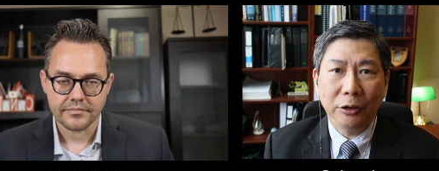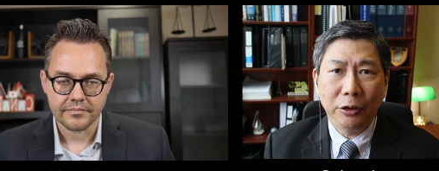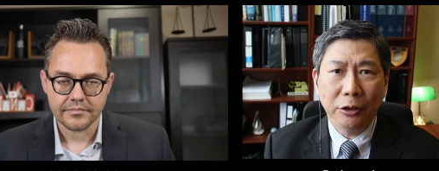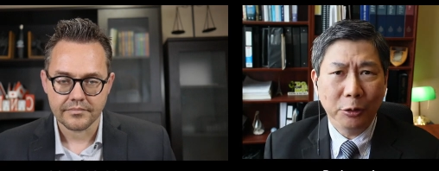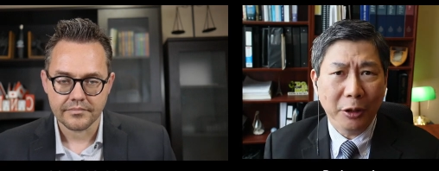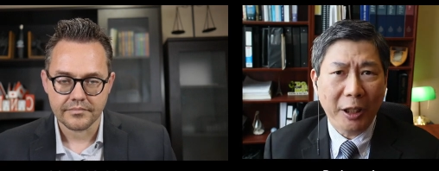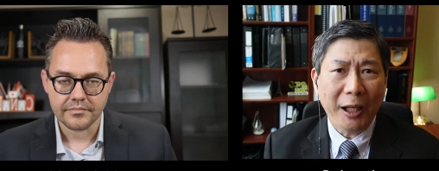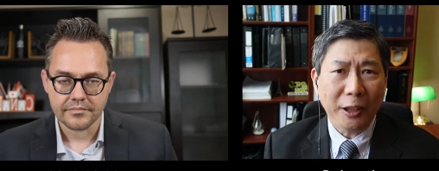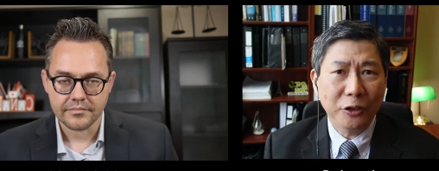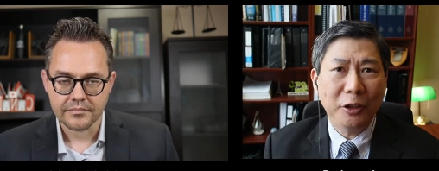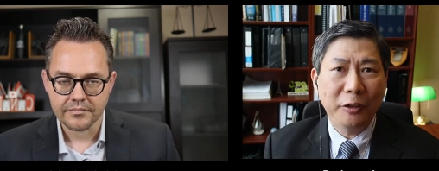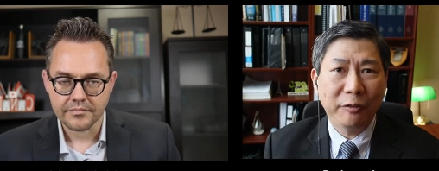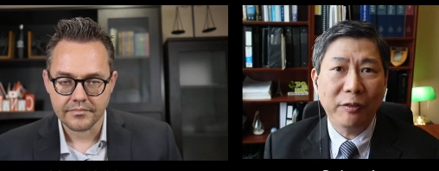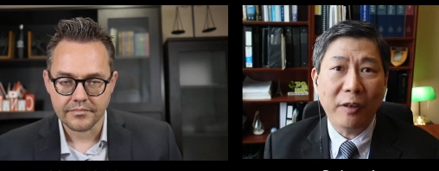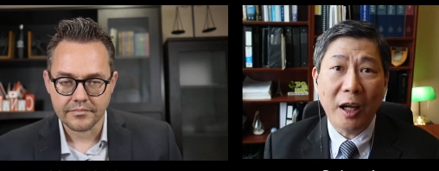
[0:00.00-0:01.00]
Speaker 1: you'll
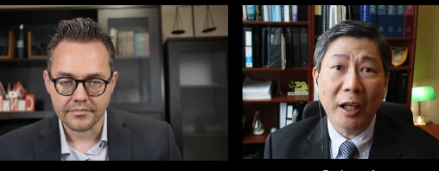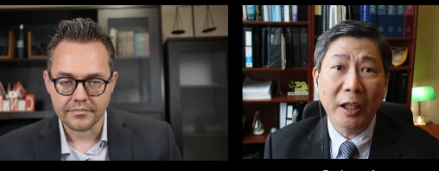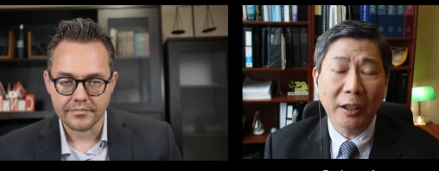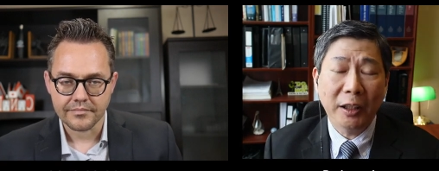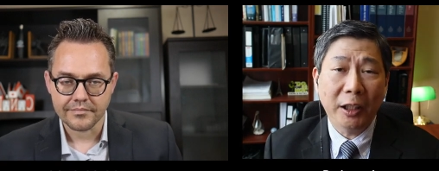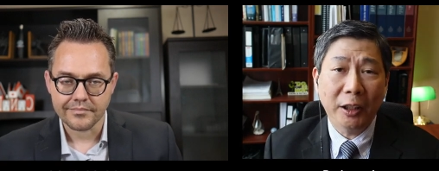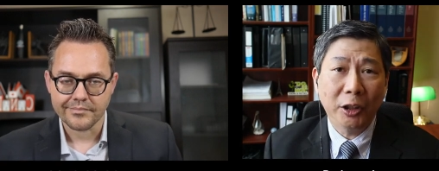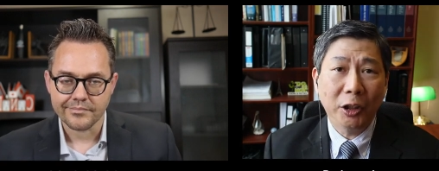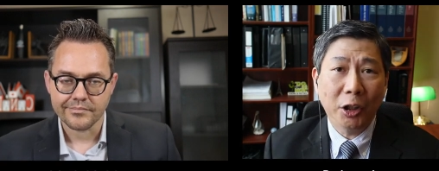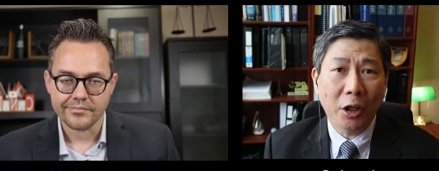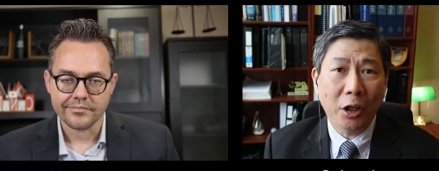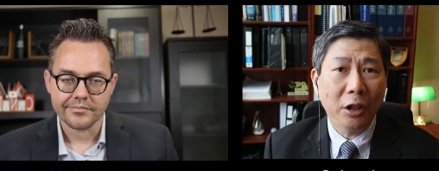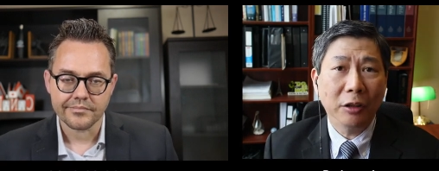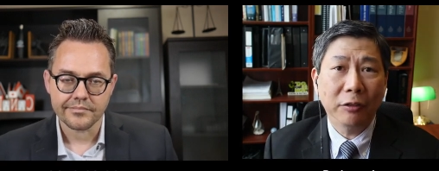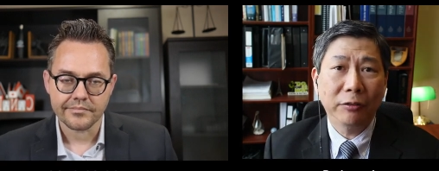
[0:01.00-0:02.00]
actually find that a
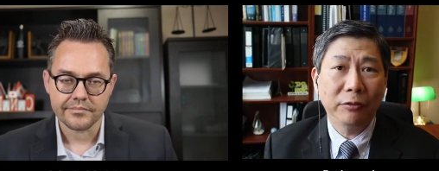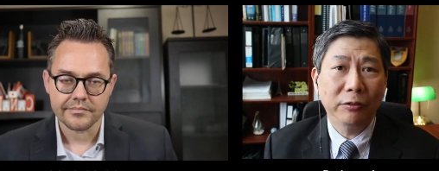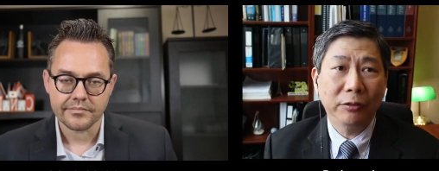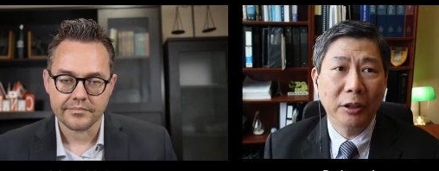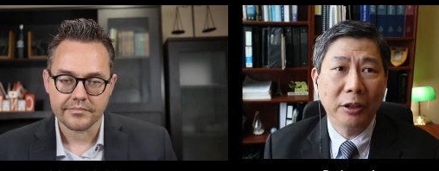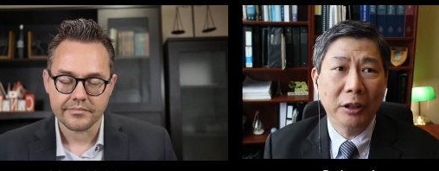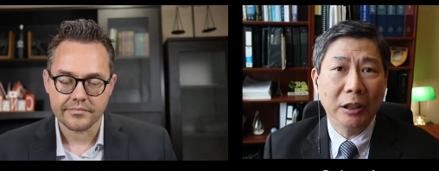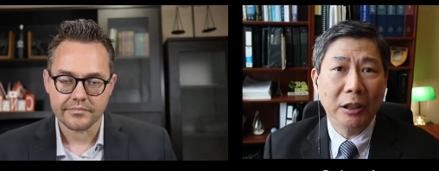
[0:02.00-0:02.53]
lot of